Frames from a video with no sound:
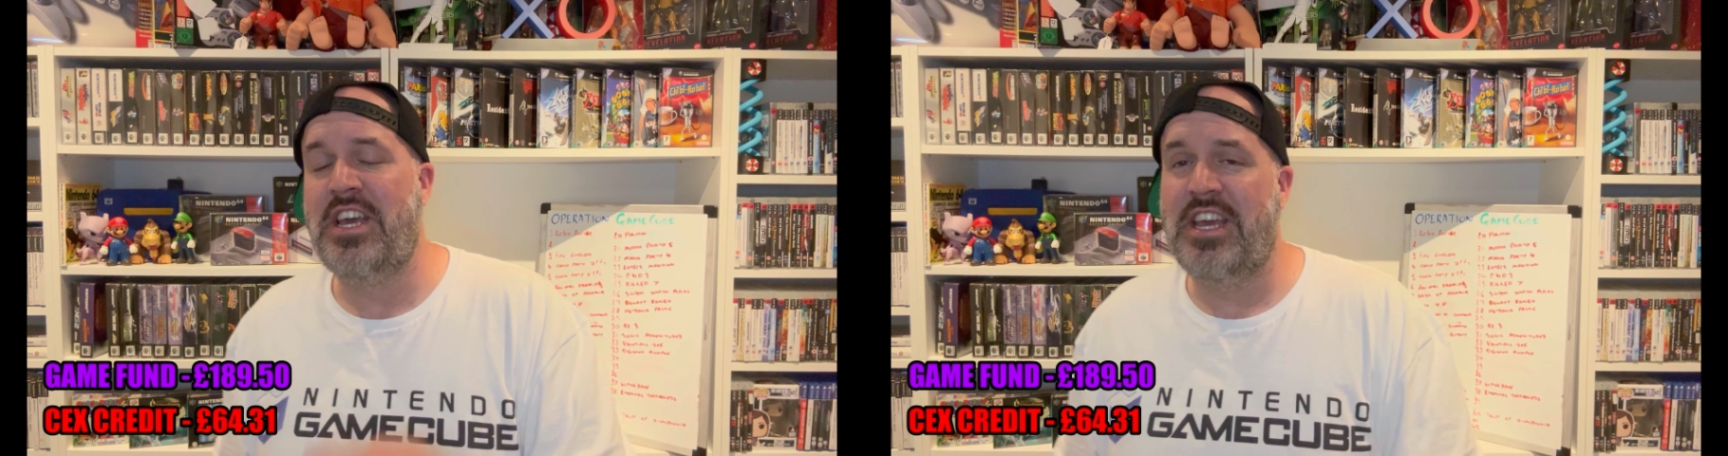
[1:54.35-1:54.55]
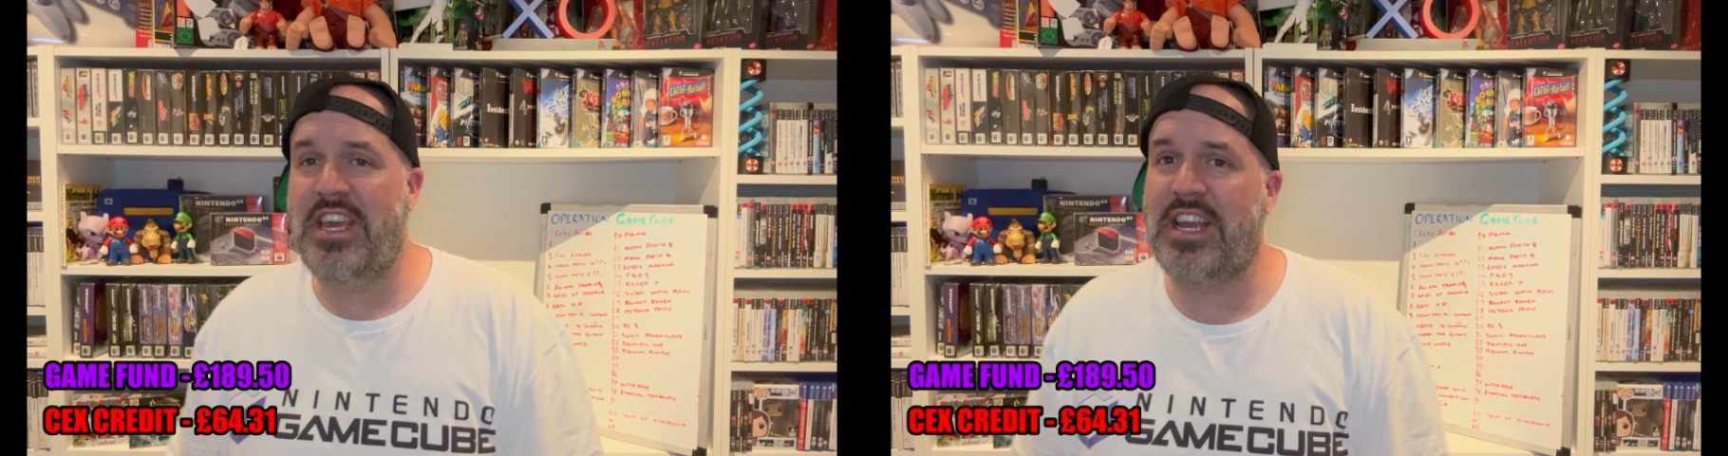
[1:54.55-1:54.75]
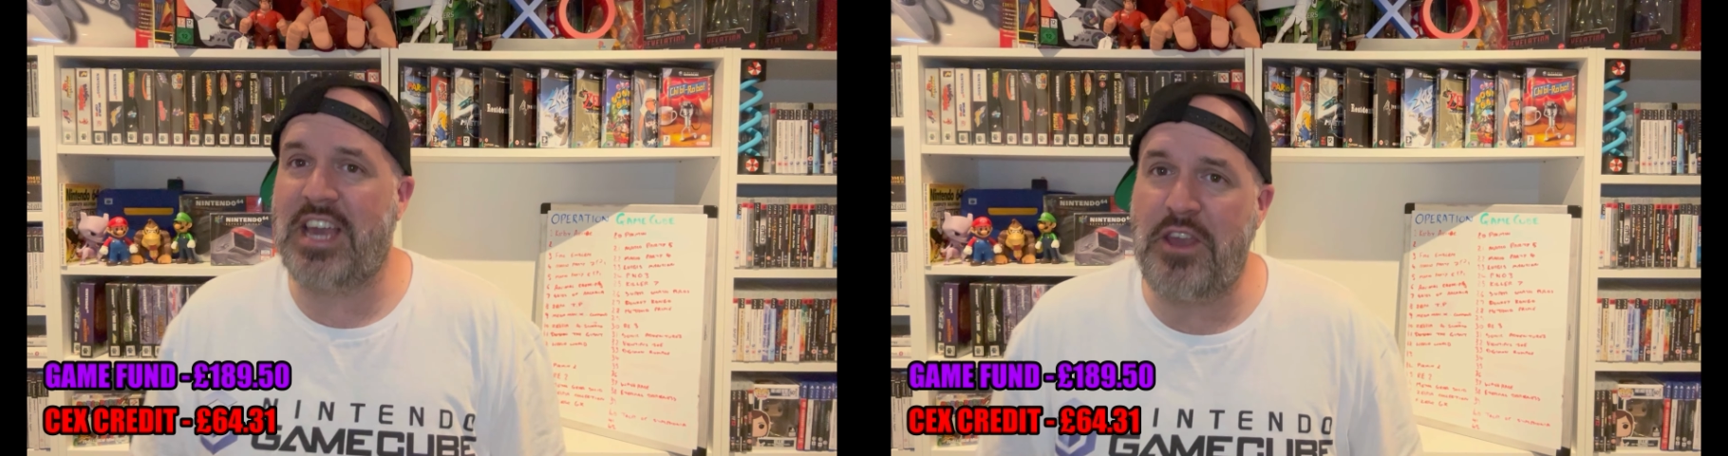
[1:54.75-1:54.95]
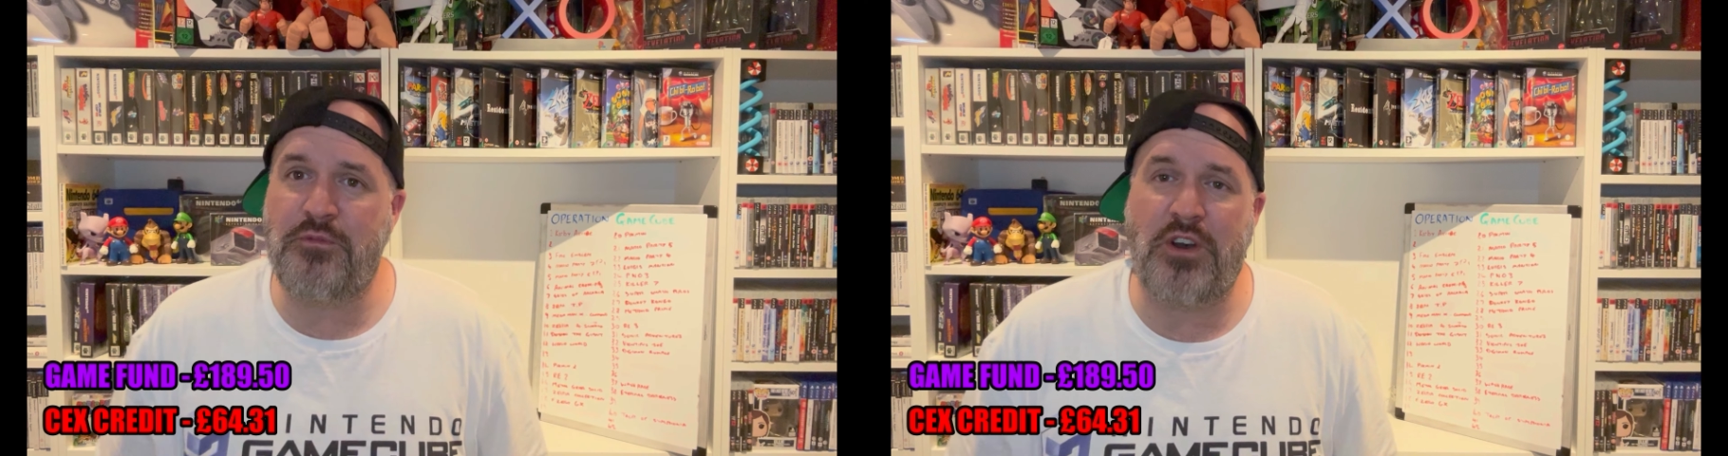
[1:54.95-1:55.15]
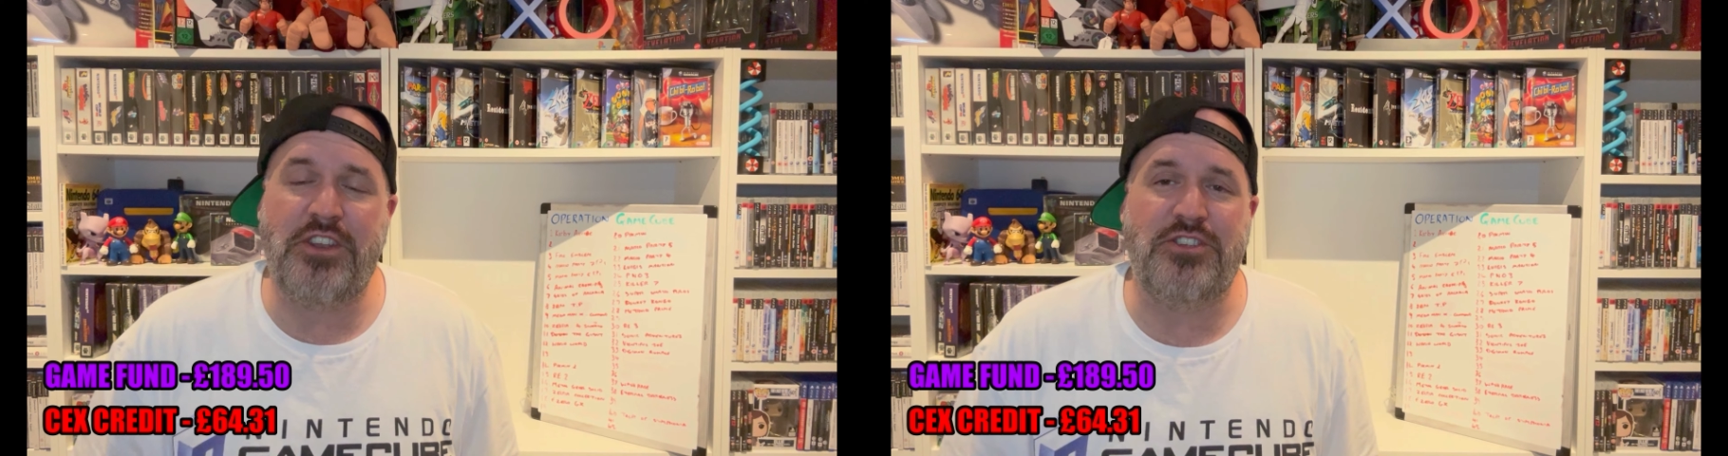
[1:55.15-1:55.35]
Yeah, game
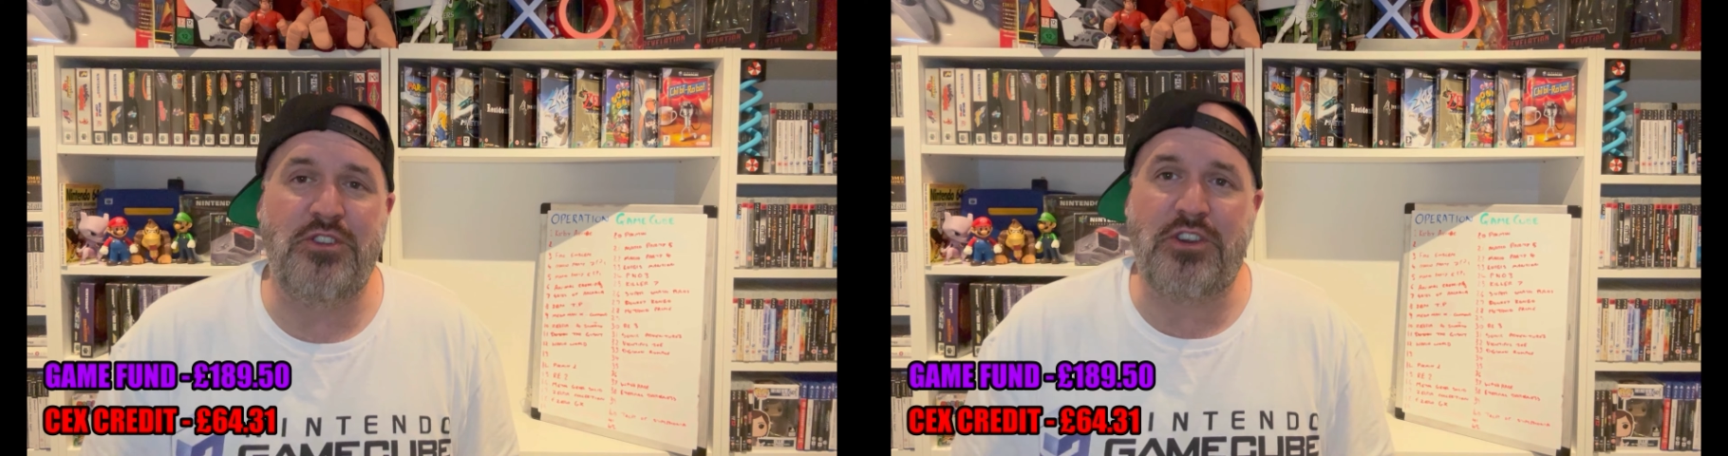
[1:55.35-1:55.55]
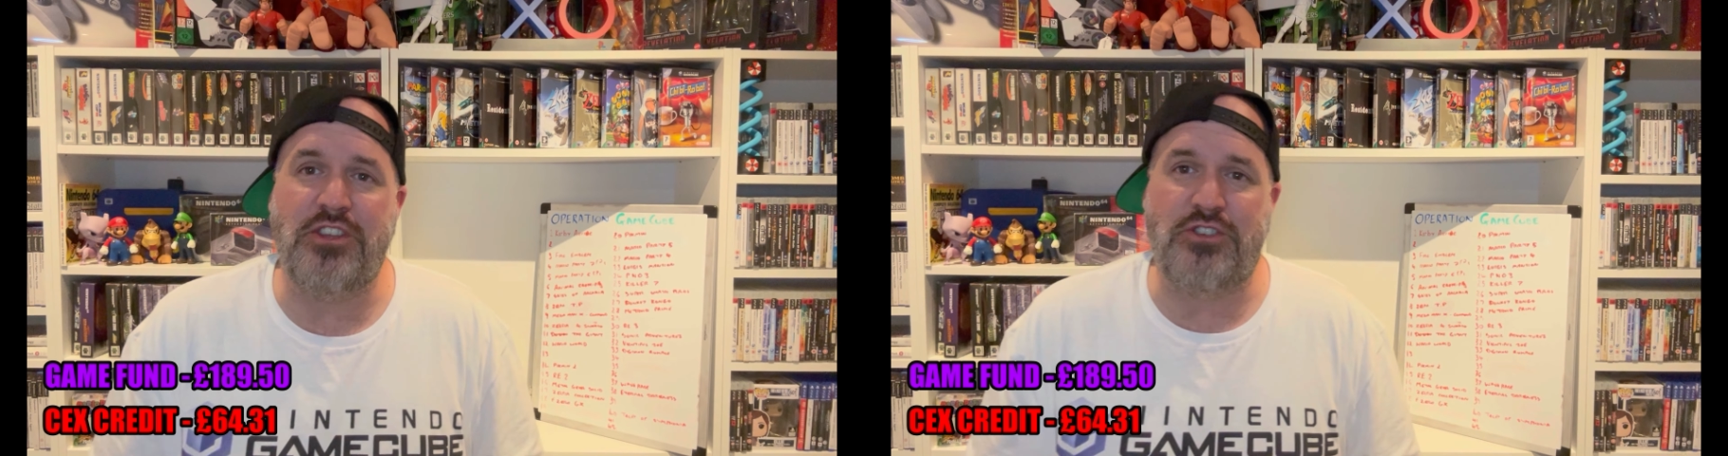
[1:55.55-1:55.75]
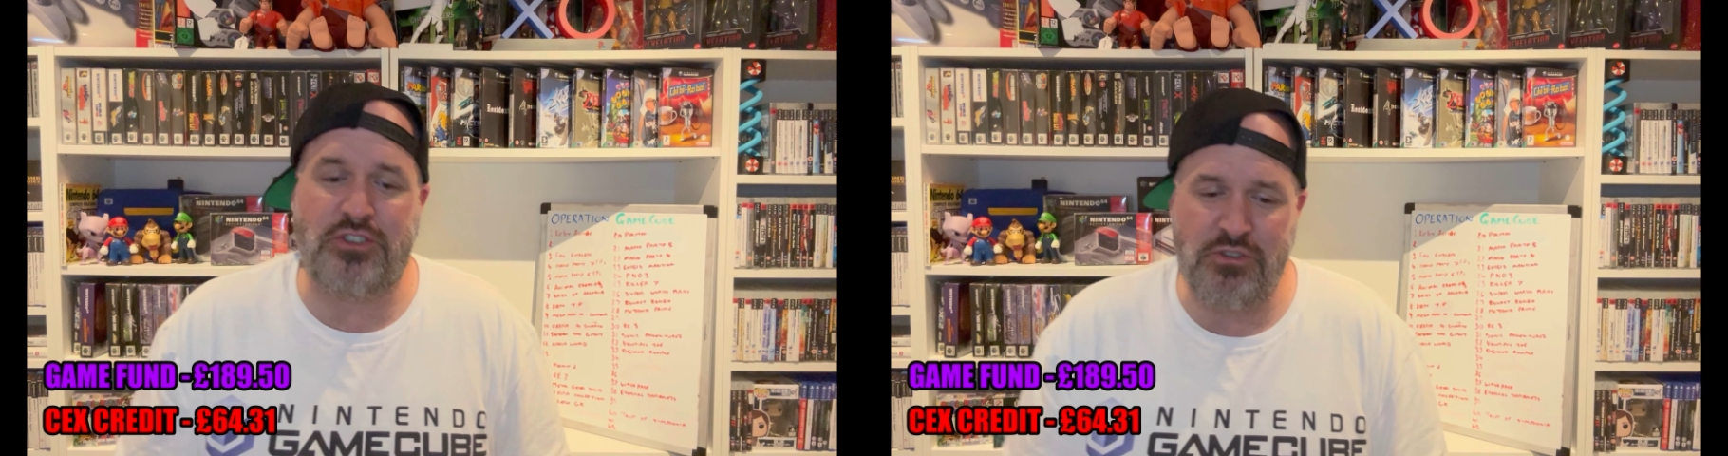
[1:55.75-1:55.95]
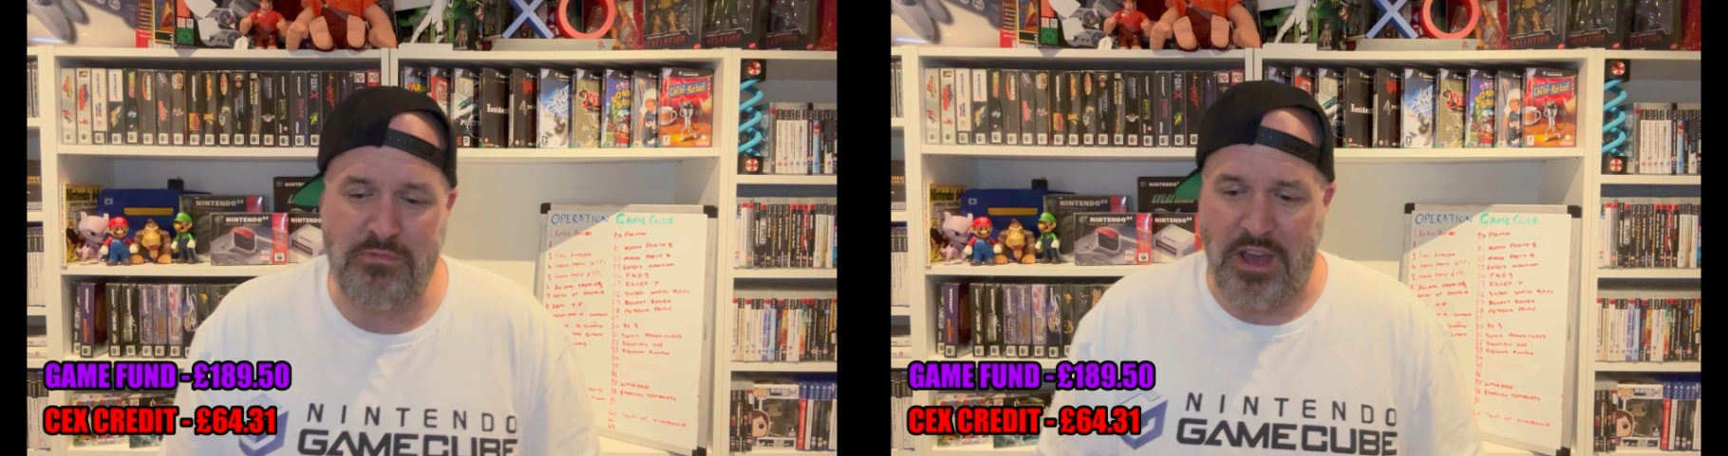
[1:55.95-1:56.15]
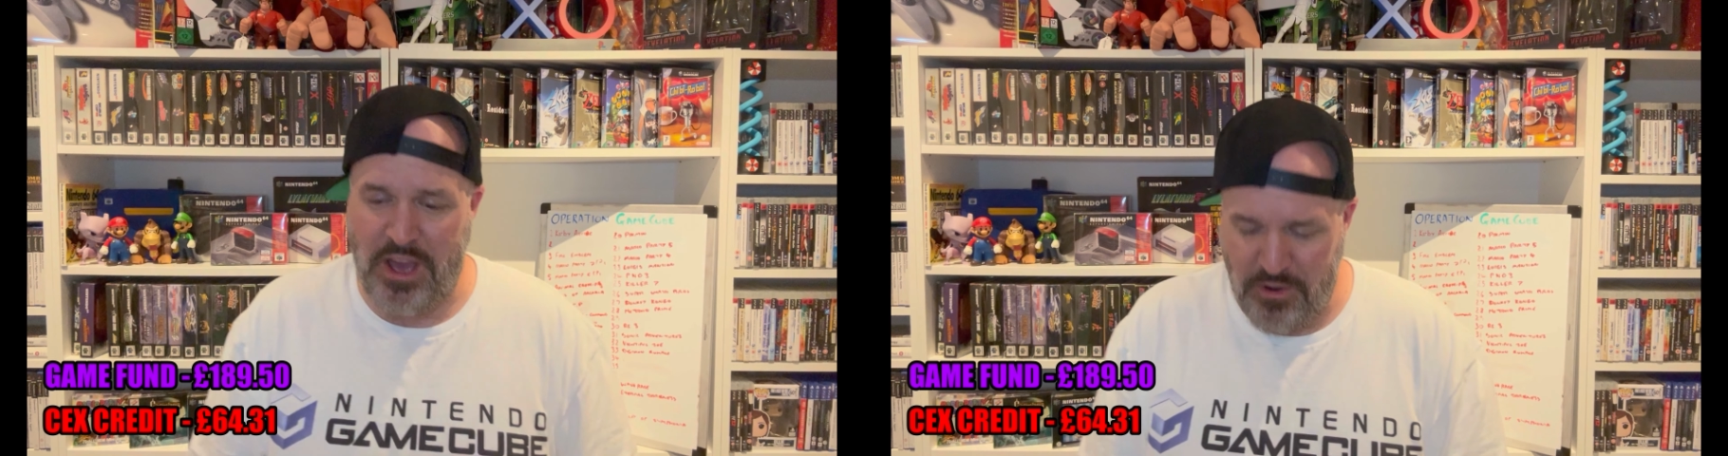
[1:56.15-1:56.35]
fund is looking
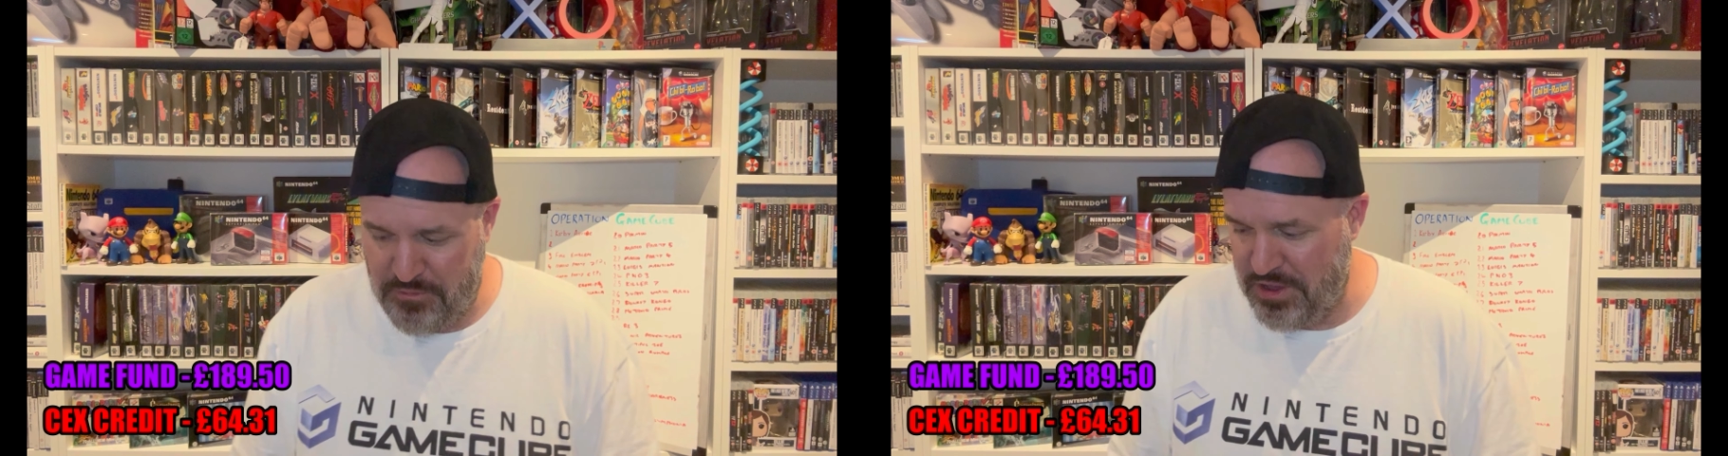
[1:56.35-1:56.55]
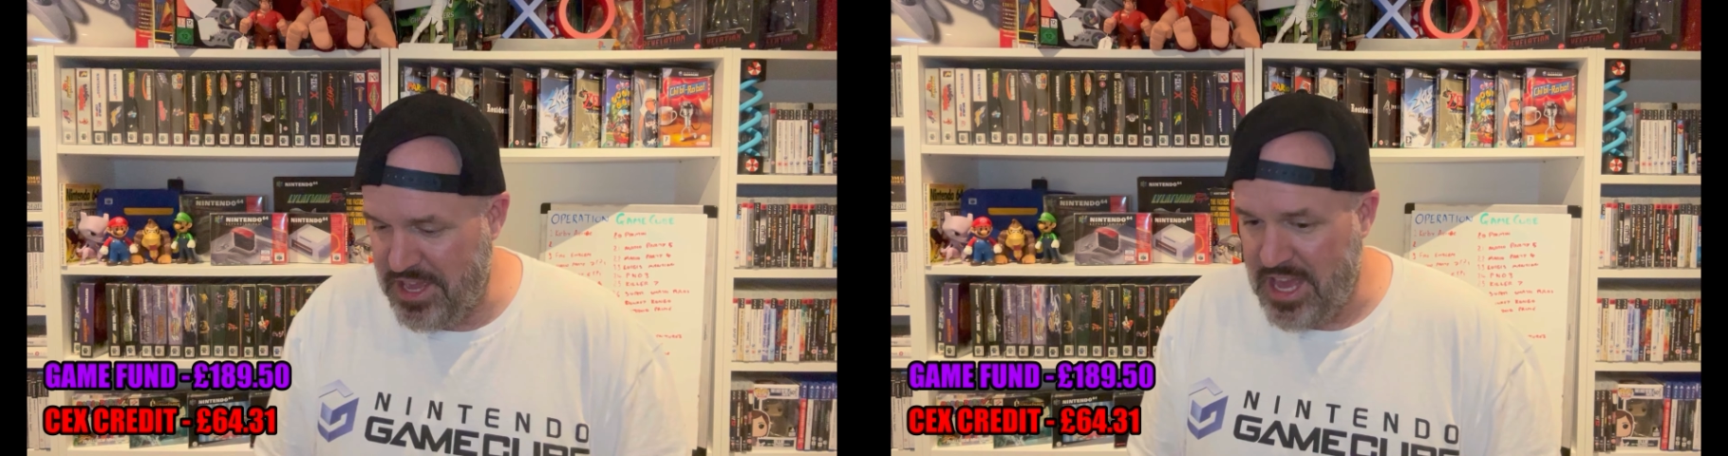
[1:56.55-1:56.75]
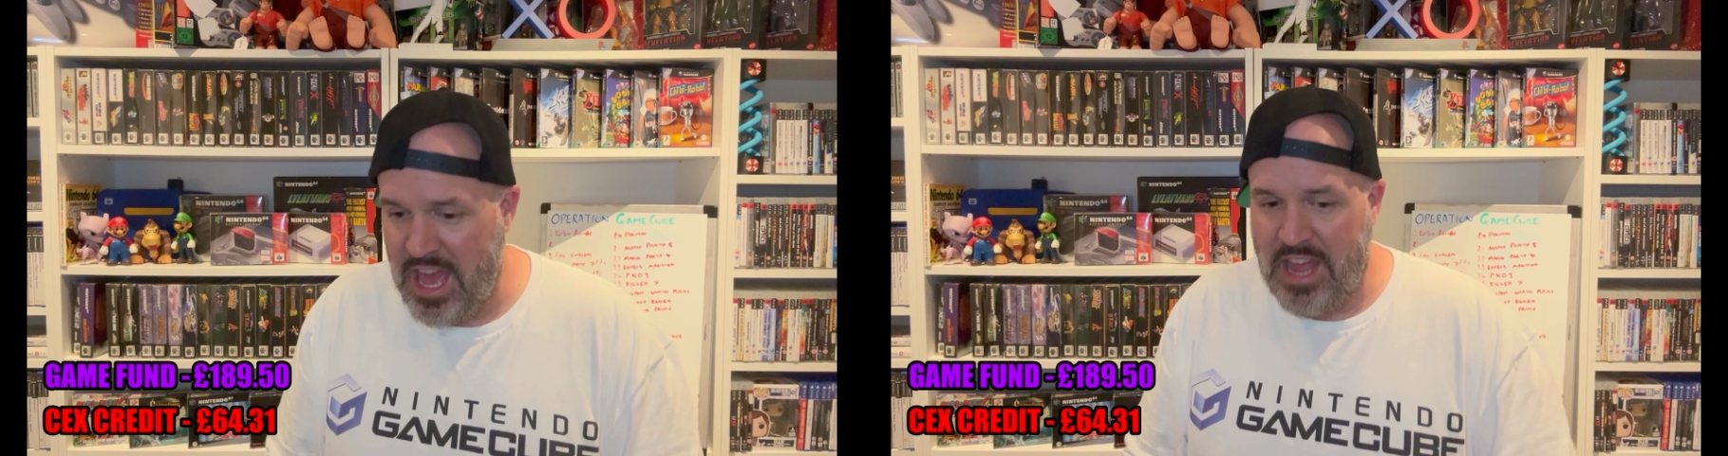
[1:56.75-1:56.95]
super healthy.